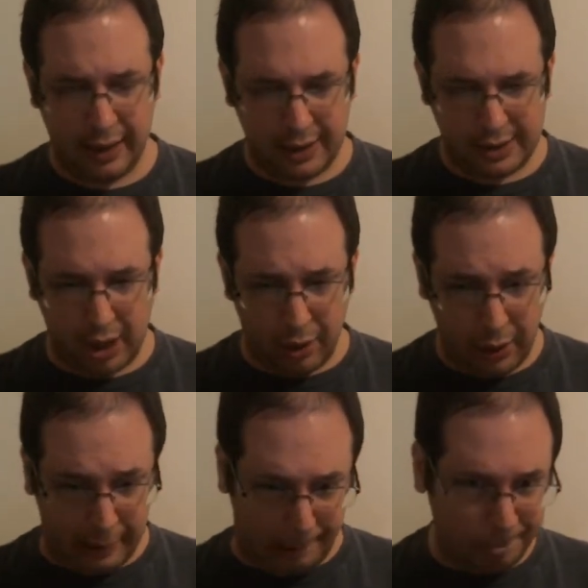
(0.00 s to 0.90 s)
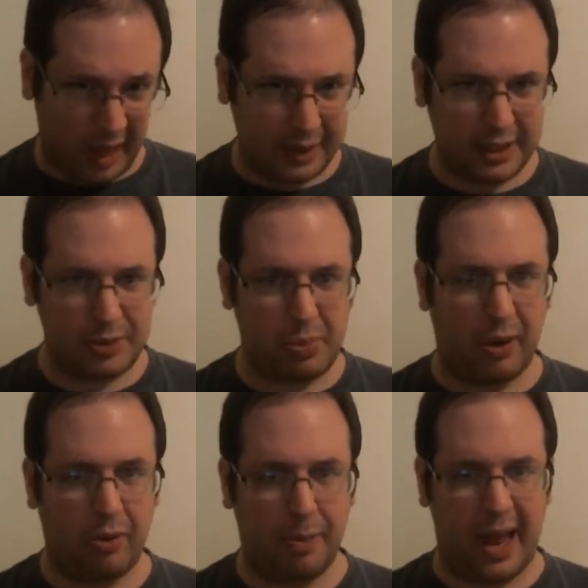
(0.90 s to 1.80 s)
So at this
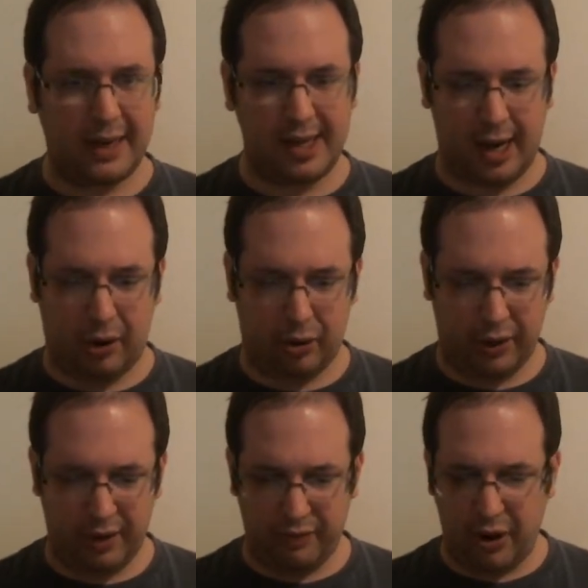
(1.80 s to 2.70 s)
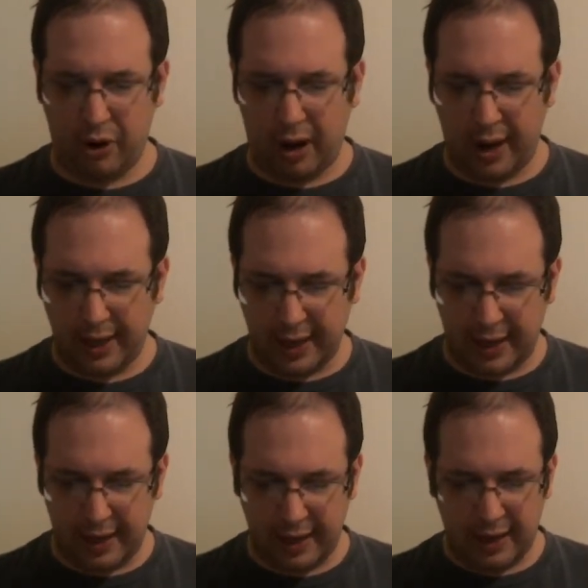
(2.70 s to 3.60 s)
point, we're back to Harold and Vera
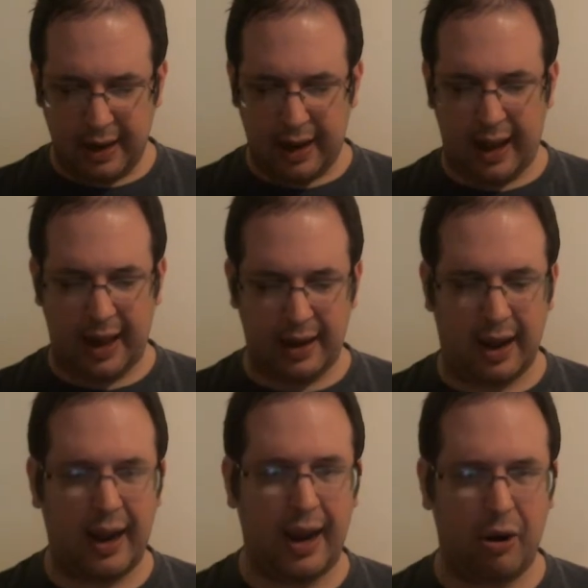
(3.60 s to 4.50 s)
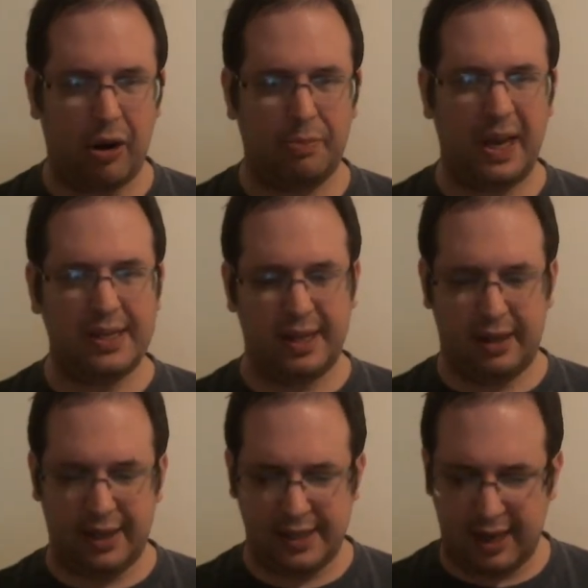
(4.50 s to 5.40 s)
again, and uh, Harold
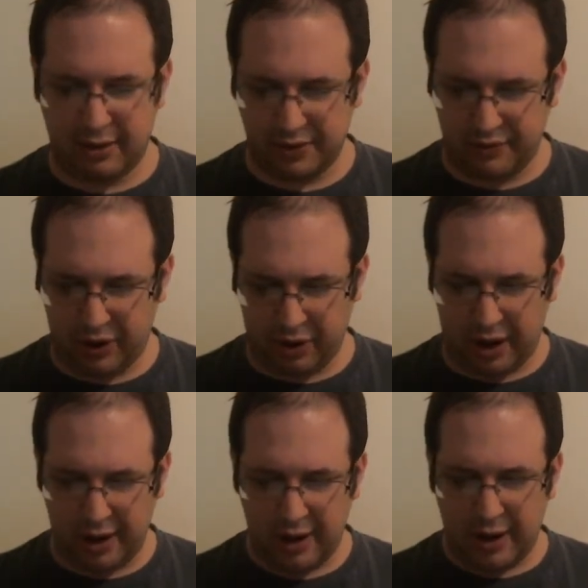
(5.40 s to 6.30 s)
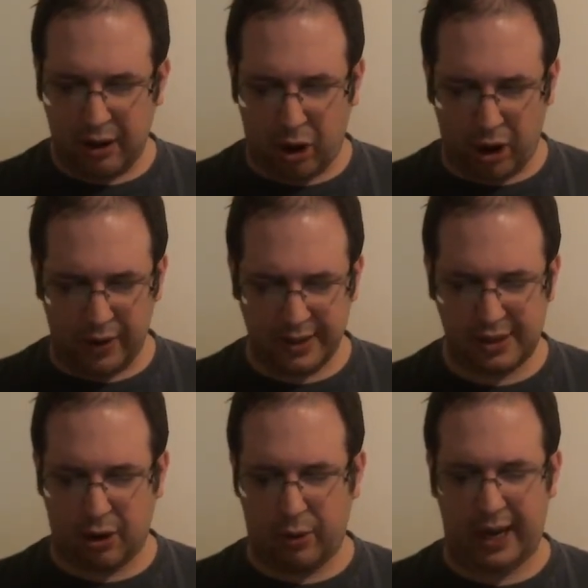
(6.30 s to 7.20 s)
basically tells Vera all that's
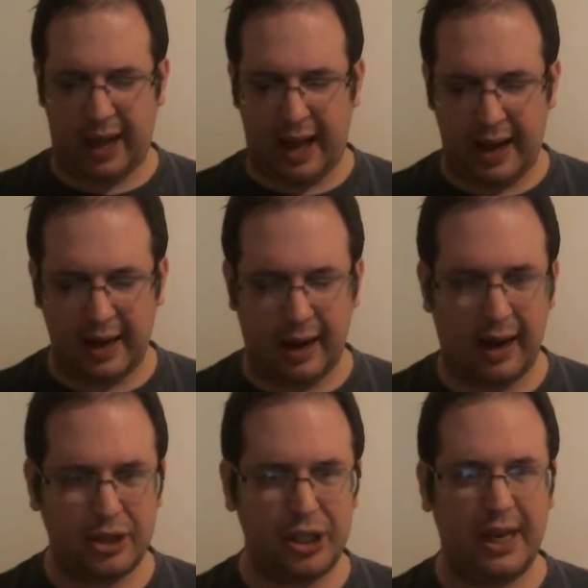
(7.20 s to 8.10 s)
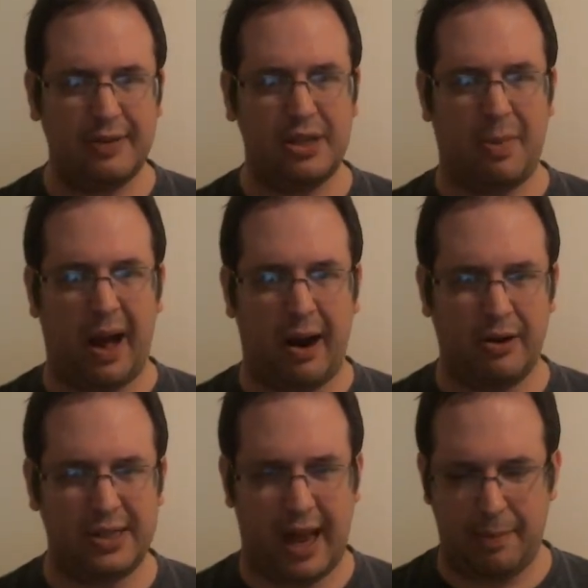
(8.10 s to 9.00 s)
going on. she gives him a
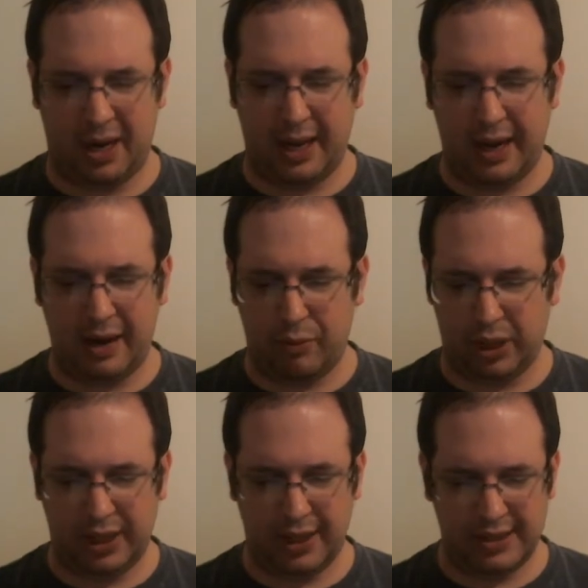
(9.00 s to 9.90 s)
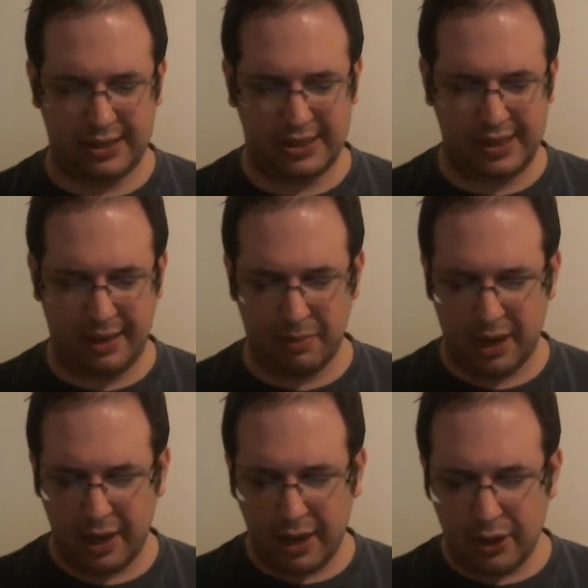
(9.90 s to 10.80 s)
hard time again and really doesn't seem
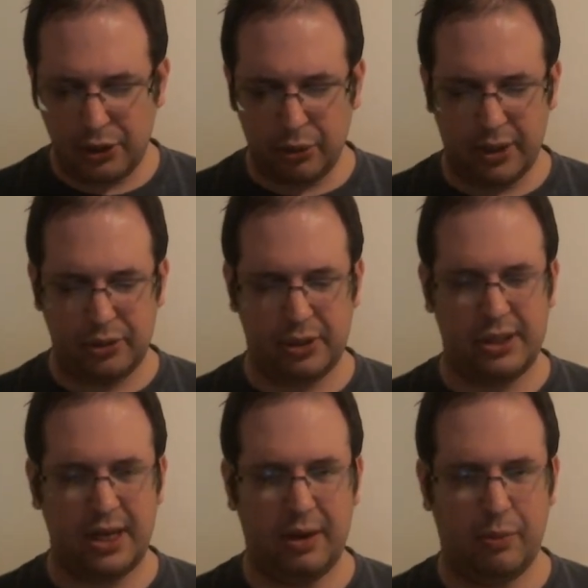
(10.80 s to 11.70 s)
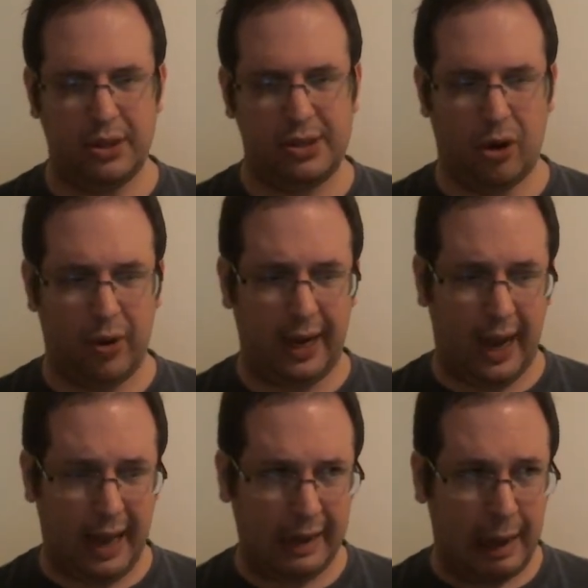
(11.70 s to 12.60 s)
too interested in what's going
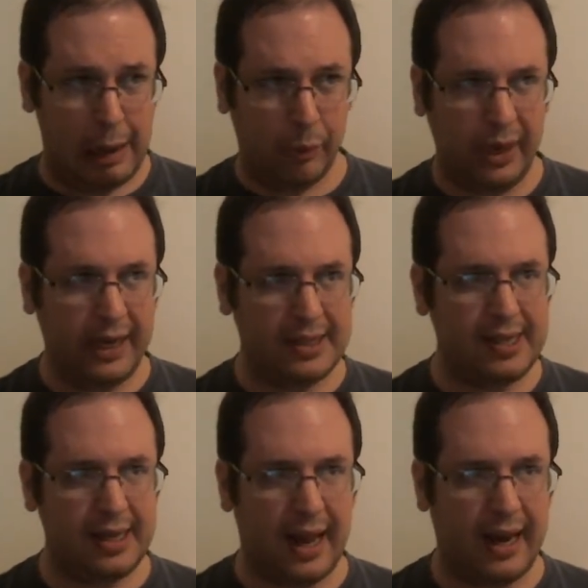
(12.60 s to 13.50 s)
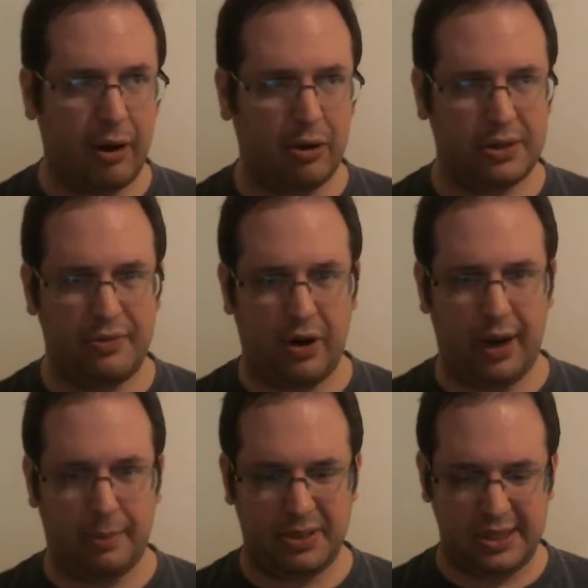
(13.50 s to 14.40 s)
on. We can see that Harold's very
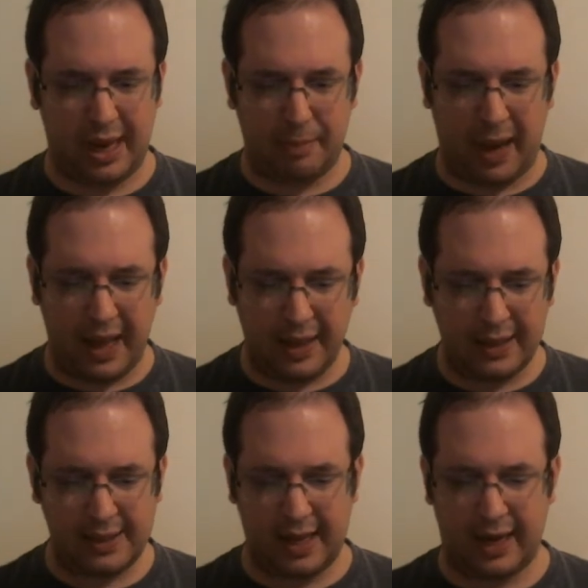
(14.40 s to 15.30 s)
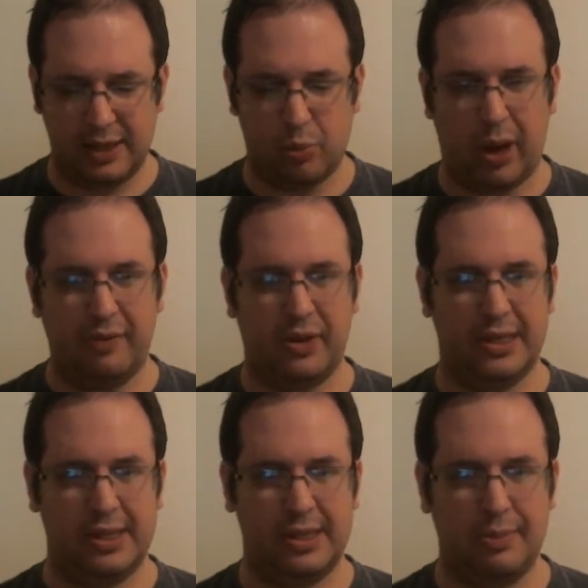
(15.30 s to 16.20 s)
upset by this, that his wife
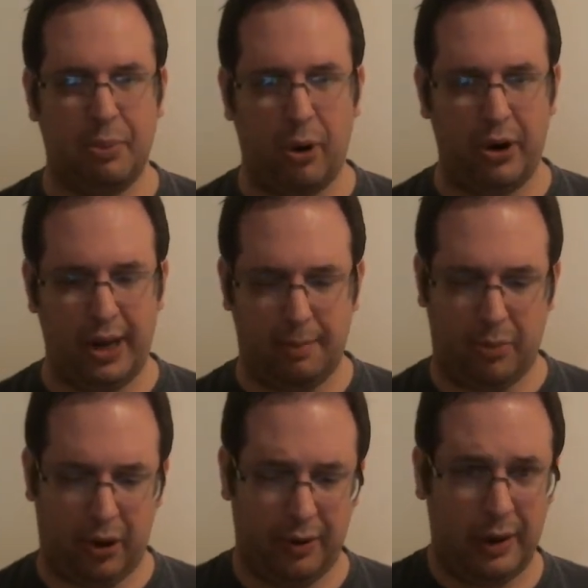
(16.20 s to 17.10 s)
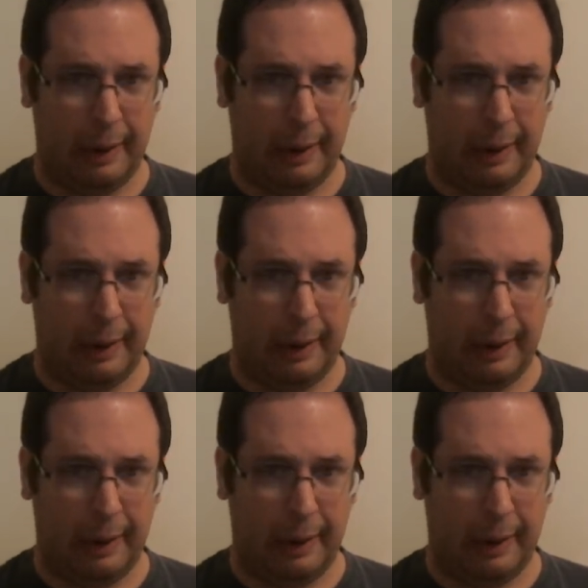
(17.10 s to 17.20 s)
doesn't support him more.